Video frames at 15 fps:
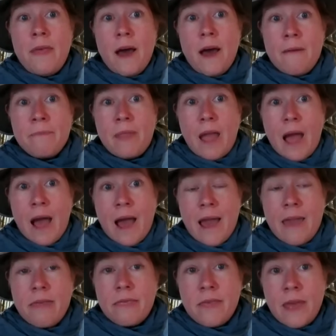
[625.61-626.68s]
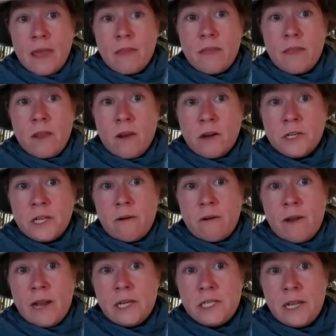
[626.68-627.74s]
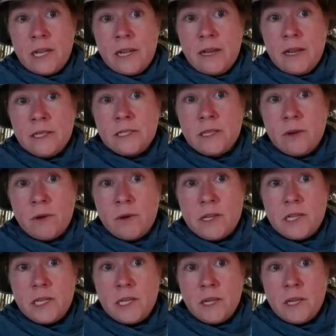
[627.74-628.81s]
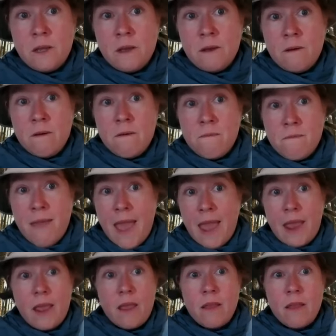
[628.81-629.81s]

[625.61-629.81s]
Um, I think that your generation is going to make